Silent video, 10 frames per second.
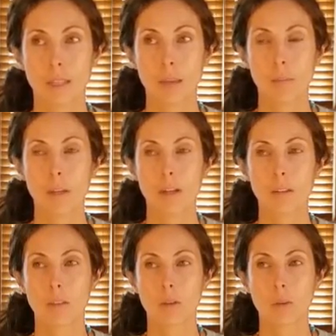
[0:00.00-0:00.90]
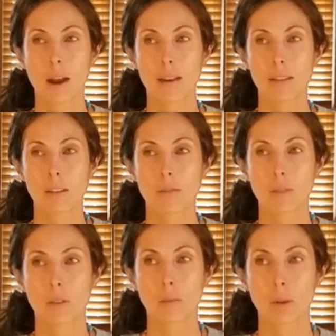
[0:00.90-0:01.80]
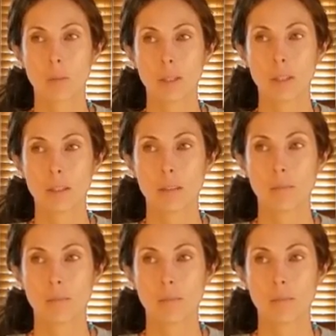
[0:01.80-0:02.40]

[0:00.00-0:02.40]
keeping it at the horizon for the moment.